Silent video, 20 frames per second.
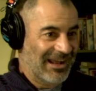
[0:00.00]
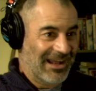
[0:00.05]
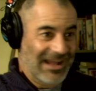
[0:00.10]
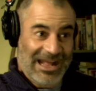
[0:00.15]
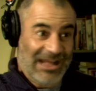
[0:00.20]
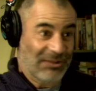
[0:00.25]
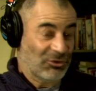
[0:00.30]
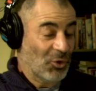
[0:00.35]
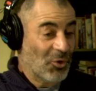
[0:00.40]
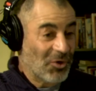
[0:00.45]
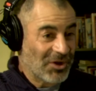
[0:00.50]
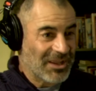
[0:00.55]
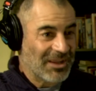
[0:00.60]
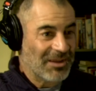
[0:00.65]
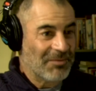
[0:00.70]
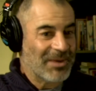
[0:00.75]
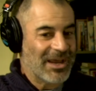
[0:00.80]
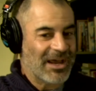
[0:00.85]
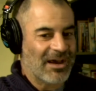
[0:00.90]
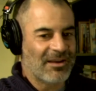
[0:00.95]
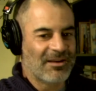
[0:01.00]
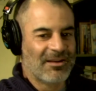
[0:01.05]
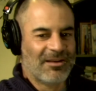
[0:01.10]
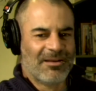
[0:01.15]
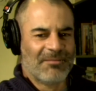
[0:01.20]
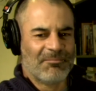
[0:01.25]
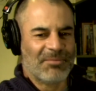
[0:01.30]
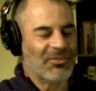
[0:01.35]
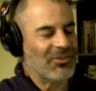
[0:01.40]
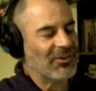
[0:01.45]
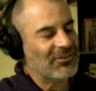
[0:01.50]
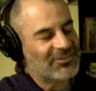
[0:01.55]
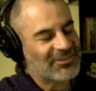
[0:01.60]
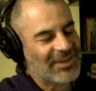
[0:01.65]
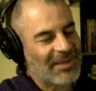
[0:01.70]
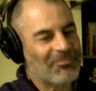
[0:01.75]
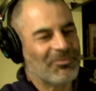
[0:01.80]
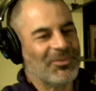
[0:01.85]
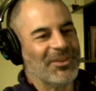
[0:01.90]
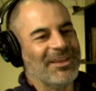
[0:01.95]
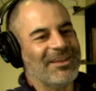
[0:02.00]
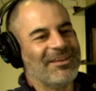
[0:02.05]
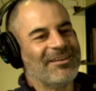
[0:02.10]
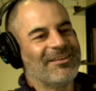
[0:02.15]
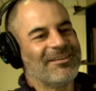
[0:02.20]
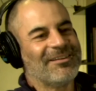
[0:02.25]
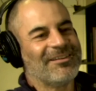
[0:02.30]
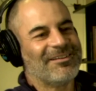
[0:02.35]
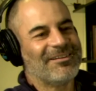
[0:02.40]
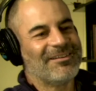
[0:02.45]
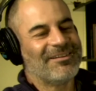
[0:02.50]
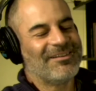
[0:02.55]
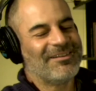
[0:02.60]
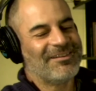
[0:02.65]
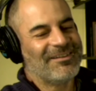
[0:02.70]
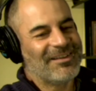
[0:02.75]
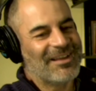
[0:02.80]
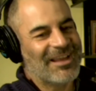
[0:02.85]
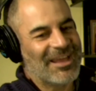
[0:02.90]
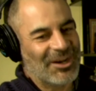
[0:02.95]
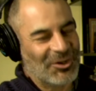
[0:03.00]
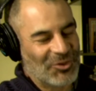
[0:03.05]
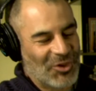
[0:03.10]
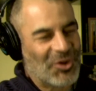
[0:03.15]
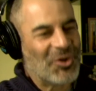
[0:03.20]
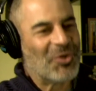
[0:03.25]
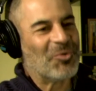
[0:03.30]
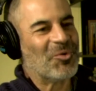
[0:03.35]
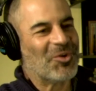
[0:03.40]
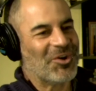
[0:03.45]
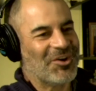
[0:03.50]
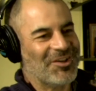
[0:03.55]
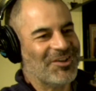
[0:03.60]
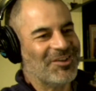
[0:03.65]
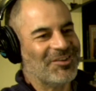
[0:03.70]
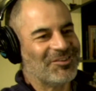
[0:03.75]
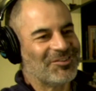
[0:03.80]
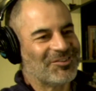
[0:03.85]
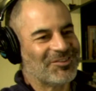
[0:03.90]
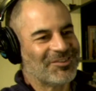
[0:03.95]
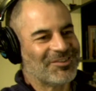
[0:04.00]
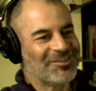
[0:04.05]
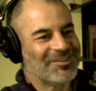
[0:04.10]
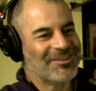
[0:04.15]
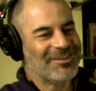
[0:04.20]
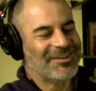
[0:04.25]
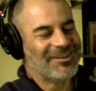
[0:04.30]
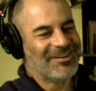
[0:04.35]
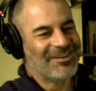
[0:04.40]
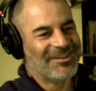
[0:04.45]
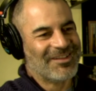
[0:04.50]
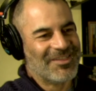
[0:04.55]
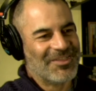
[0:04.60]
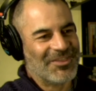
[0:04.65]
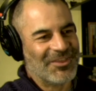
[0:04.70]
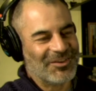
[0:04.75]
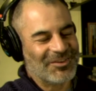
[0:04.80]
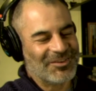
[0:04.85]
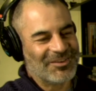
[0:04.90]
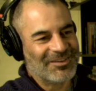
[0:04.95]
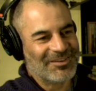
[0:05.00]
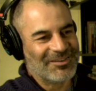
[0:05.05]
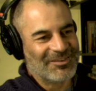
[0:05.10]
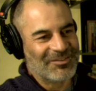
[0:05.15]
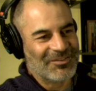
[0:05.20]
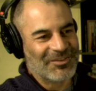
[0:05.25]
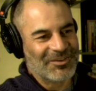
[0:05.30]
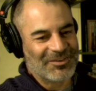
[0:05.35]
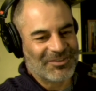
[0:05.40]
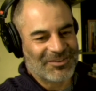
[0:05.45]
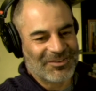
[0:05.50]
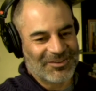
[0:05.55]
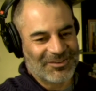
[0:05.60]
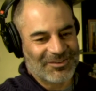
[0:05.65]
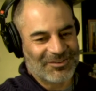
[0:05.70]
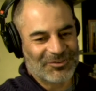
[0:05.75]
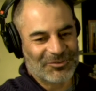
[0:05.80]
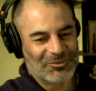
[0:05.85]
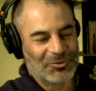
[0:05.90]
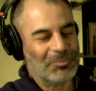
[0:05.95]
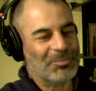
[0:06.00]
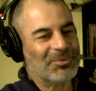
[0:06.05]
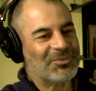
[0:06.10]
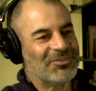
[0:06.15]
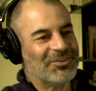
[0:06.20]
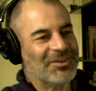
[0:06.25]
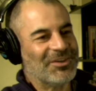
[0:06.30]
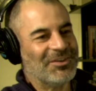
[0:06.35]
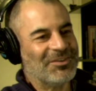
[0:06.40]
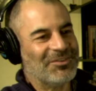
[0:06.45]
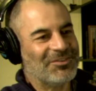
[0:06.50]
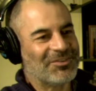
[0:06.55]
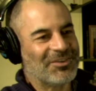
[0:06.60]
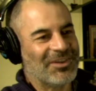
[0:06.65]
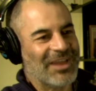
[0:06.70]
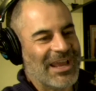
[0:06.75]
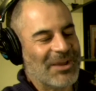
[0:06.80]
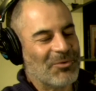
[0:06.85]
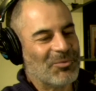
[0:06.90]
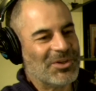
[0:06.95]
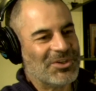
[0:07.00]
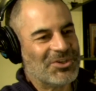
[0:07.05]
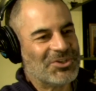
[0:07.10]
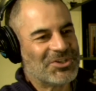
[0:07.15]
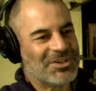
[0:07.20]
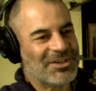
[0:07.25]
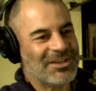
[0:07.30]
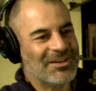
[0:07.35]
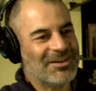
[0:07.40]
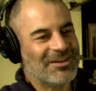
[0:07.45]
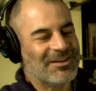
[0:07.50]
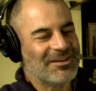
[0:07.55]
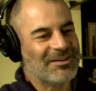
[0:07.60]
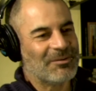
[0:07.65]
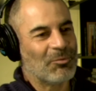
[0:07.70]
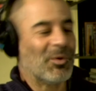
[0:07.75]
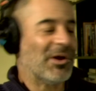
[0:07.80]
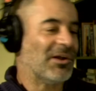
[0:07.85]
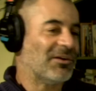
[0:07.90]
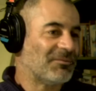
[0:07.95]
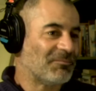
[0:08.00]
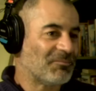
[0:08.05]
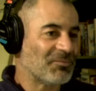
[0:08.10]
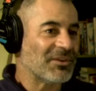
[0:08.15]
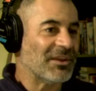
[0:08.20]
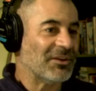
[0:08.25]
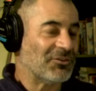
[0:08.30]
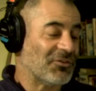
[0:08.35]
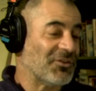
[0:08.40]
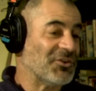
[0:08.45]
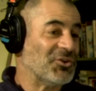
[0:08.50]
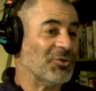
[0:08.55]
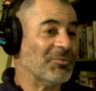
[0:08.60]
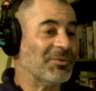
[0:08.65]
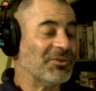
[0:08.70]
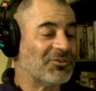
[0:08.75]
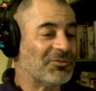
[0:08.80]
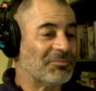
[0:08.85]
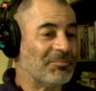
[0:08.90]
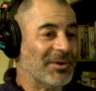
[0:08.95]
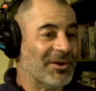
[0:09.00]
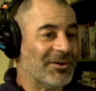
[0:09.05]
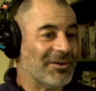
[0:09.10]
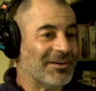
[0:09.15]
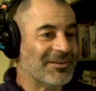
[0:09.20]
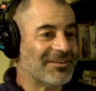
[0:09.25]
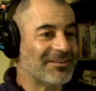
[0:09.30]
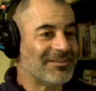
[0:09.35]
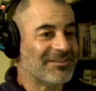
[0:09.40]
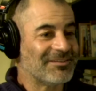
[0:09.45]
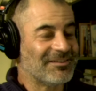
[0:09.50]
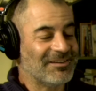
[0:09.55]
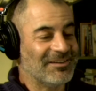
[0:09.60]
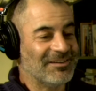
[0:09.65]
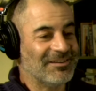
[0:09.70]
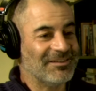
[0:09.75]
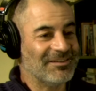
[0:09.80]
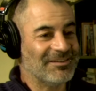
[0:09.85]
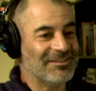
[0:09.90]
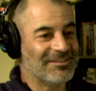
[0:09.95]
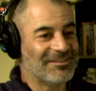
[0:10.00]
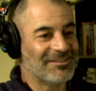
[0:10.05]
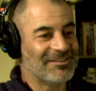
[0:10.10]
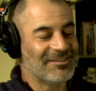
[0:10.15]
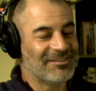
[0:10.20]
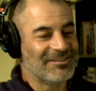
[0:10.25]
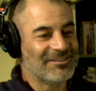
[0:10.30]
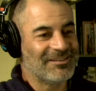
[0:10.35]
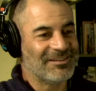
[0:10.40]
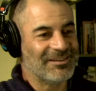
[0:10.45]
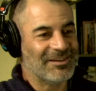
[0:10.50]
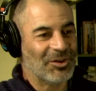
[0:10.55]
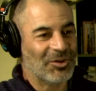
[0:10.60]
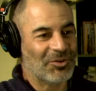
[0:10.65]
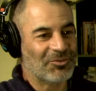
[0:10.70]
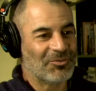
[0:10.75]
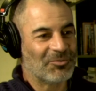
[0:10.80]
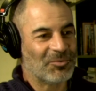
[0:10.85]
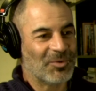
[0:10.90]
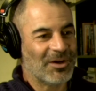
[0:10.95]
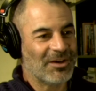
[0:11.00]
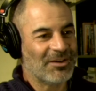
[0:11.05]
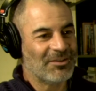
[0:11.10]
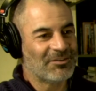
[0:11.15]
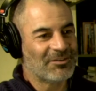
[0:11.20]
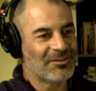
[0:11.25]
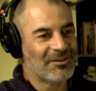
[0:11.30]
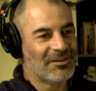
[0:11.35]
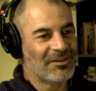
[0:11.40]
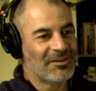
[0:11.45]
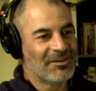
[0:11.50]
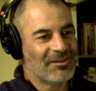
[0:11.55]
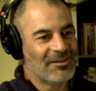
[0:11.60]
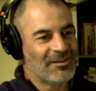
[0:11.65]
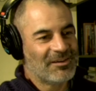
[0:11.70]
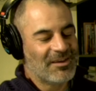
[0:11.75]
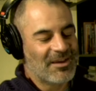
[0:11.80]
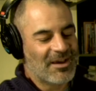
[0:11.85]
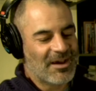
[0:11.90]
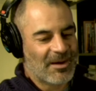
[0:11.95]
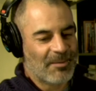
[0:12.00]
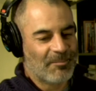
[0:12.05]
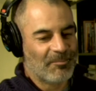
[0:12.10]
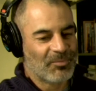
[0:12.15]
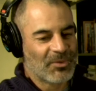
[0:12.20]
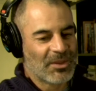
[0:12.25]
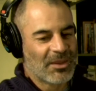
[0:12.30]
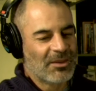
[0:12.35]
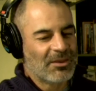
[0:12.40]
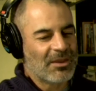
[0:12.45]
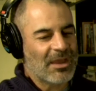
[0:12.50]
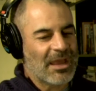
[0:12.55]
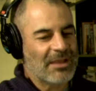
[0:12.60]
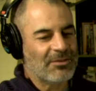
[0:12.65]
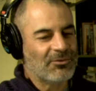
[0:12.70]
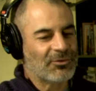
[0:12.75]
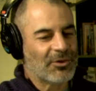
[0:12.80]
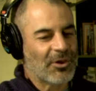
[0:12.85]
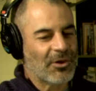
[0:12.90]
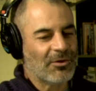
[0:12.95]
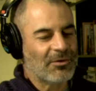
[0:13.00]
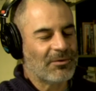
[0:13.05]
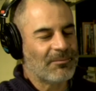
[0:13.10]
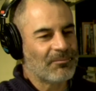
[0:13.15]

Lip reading: are talking about. But there's something, and I don't know what it is, that supersedes language in it's the human spirit in lots of ways. And so